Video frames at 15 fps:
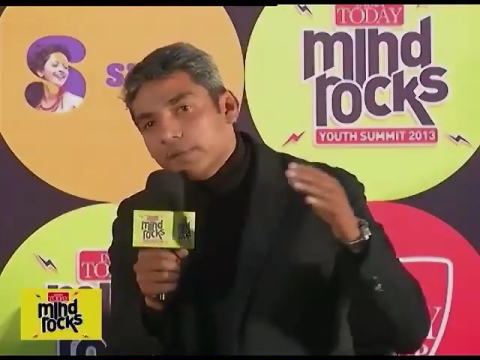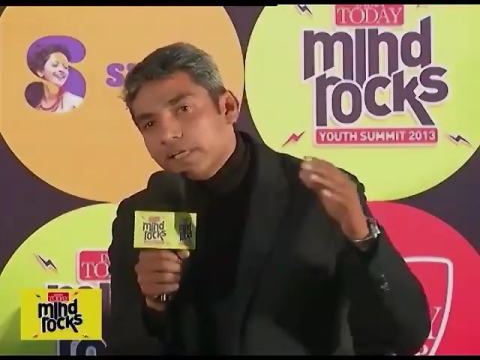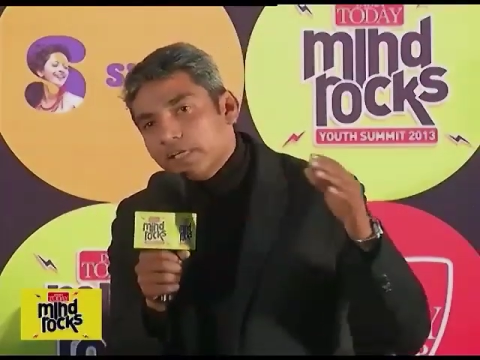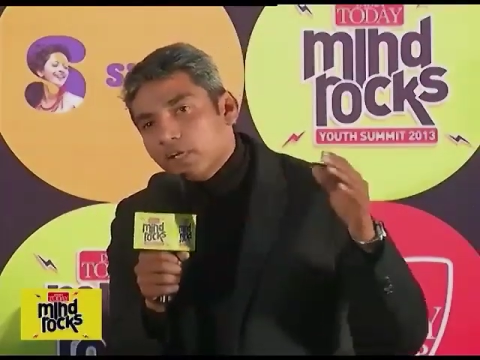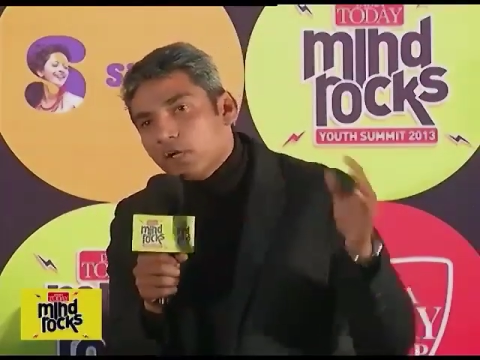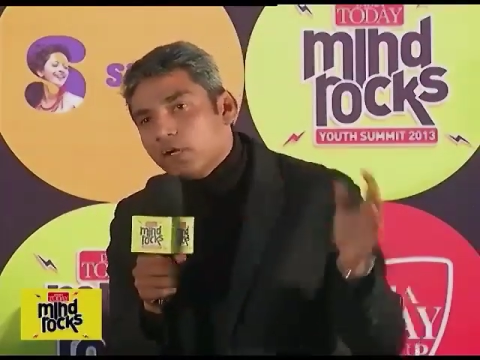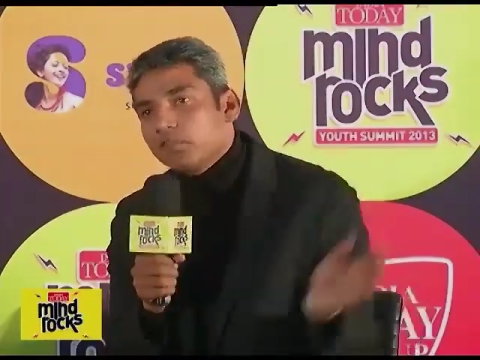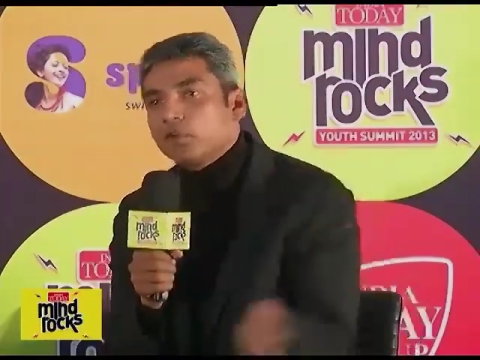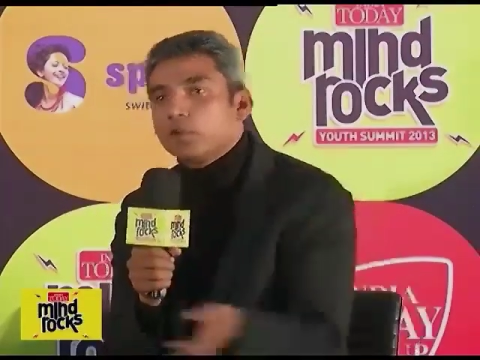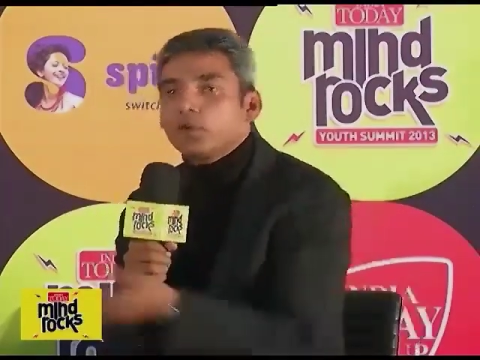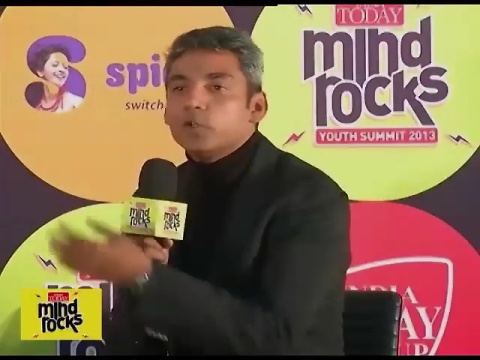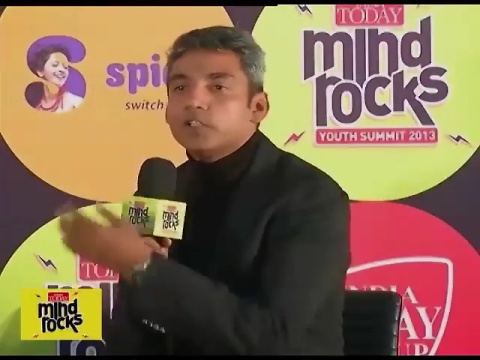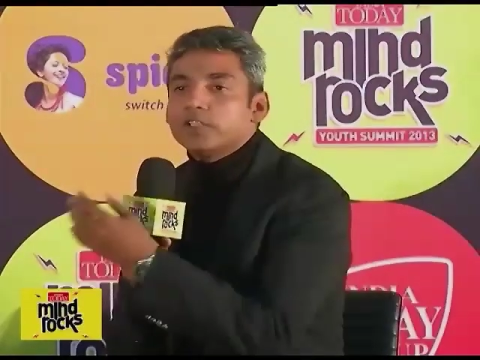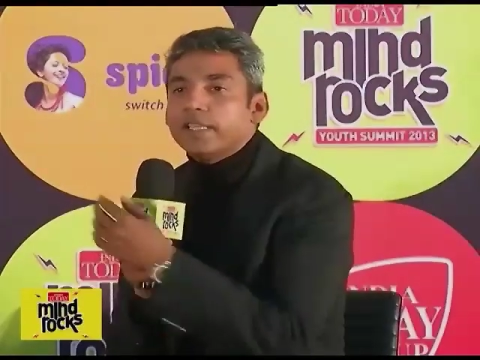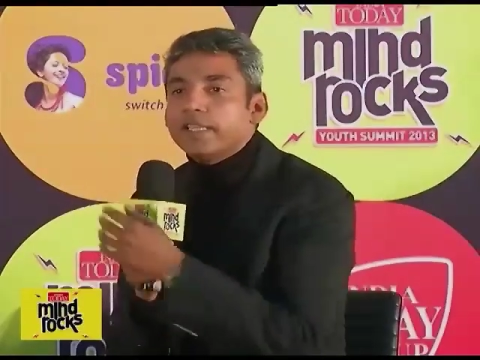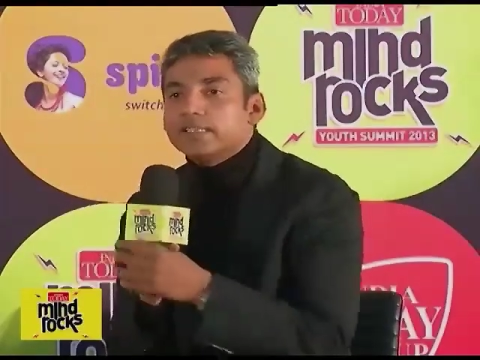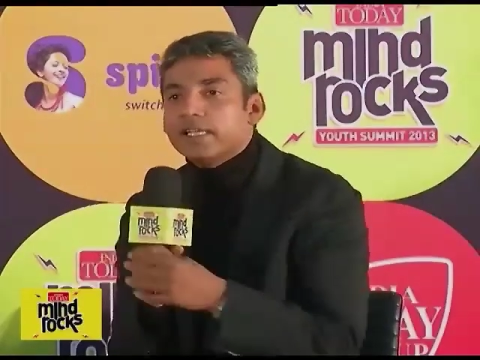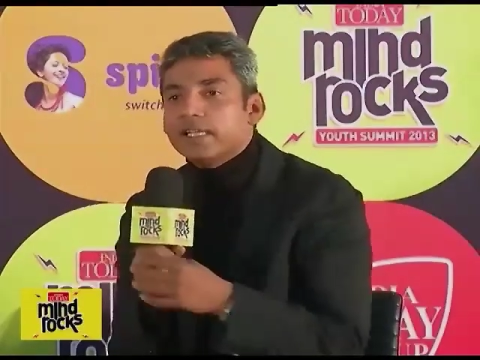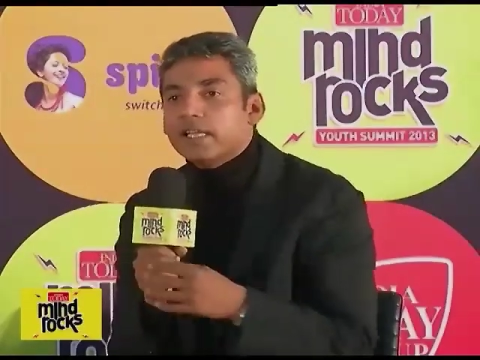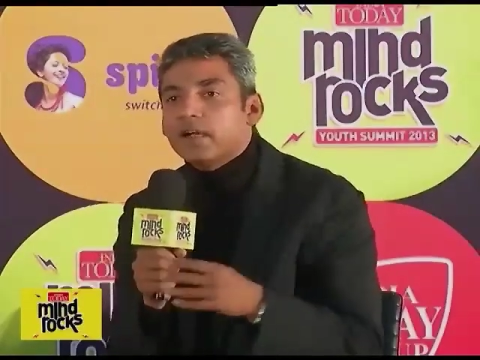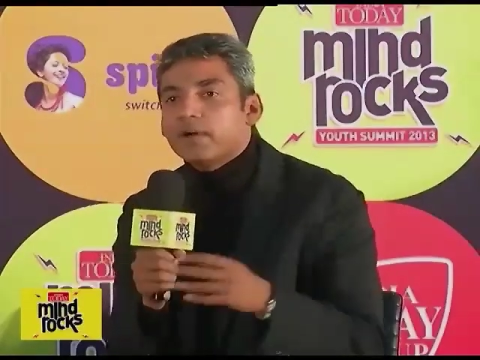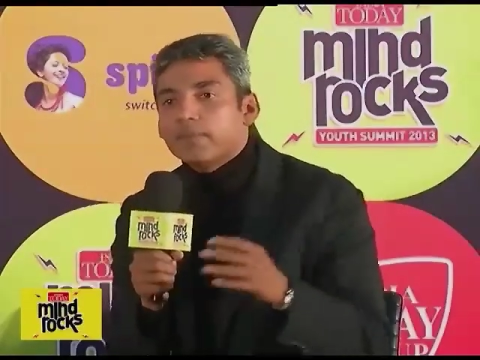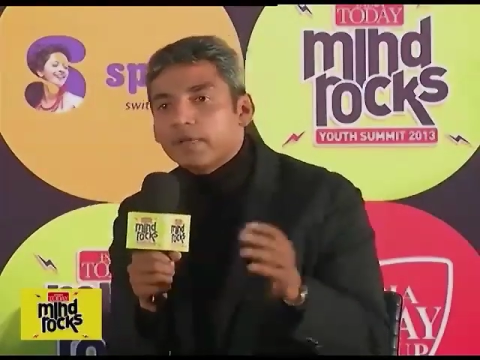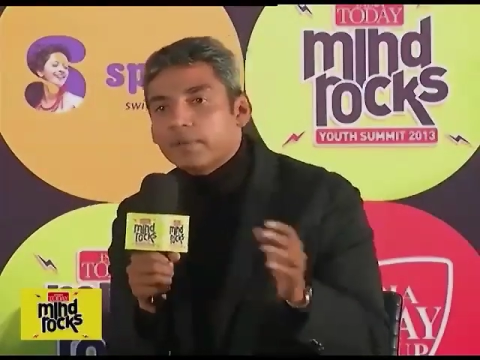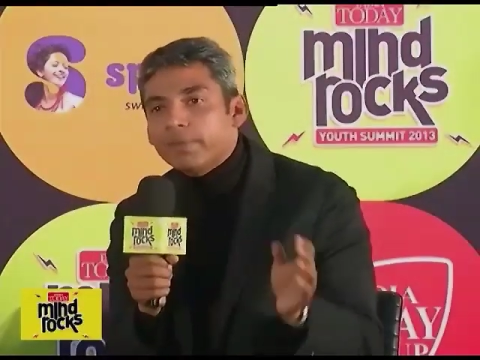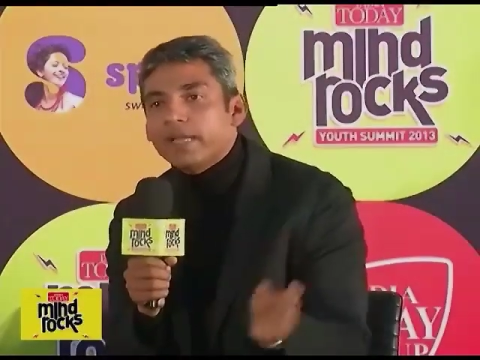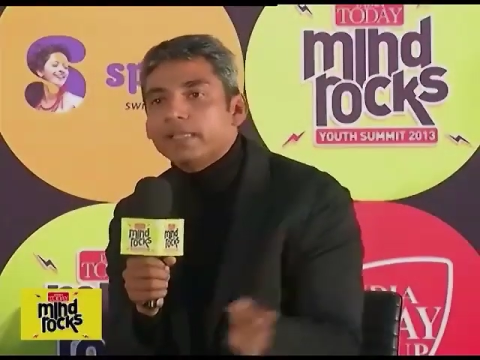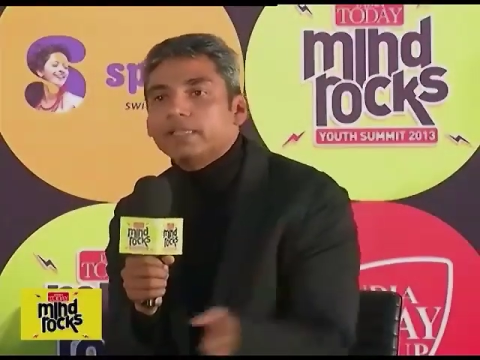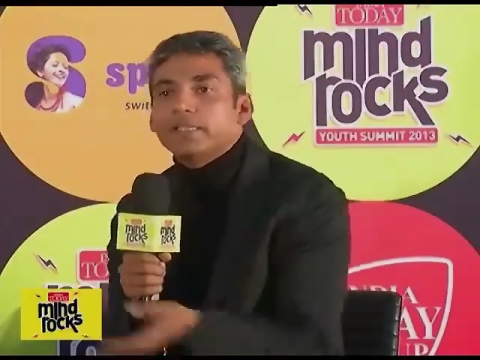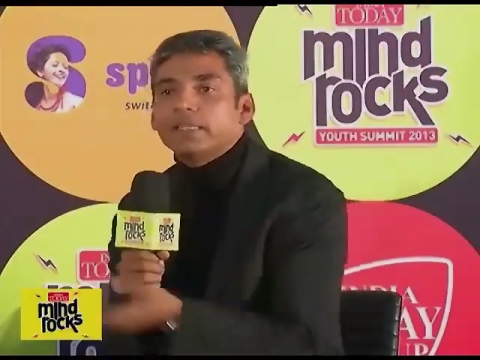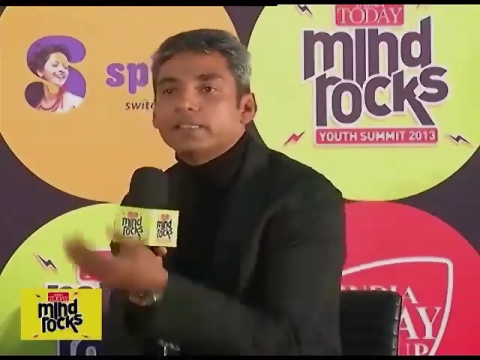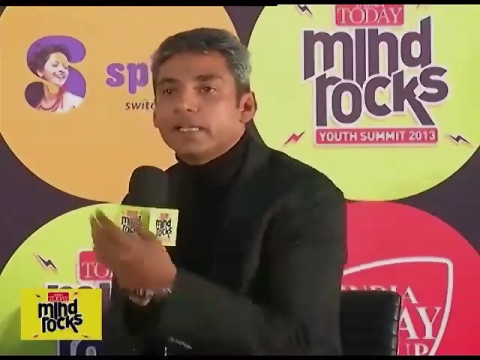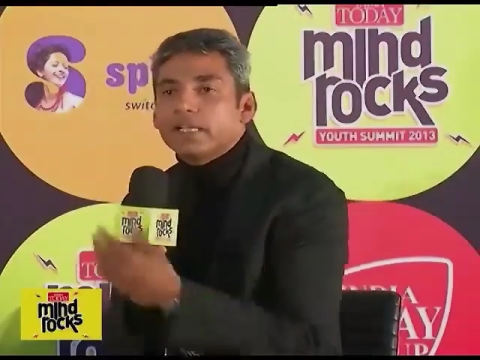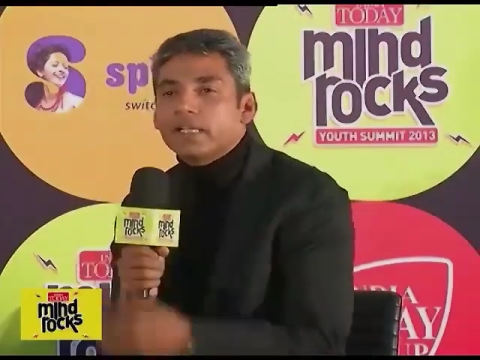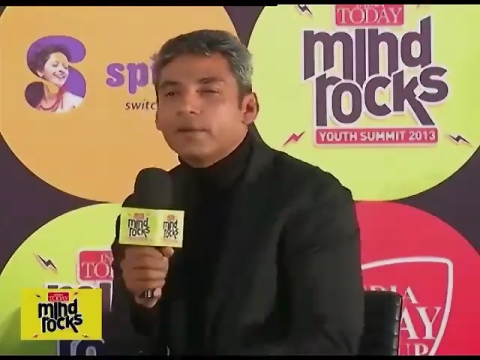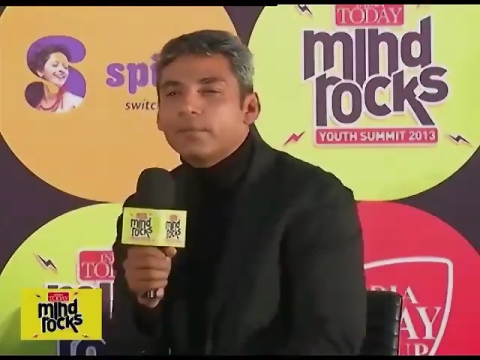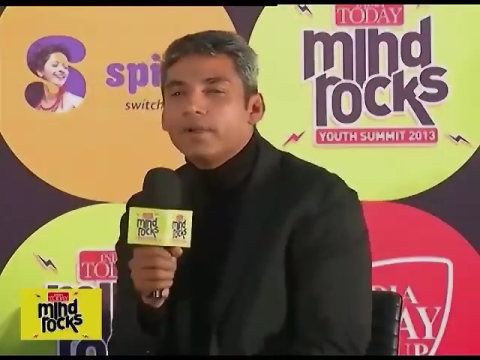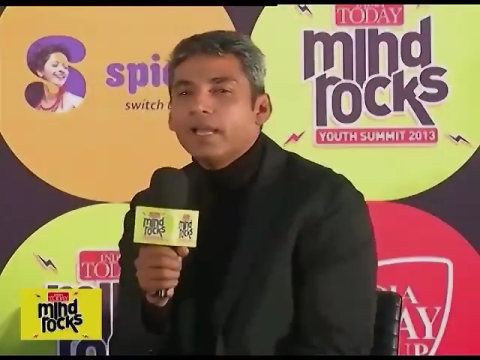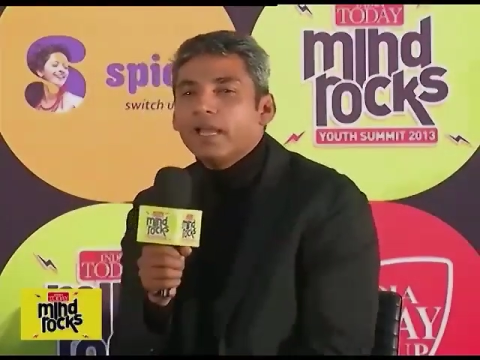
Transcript: be a lot of good things that come and bad things that come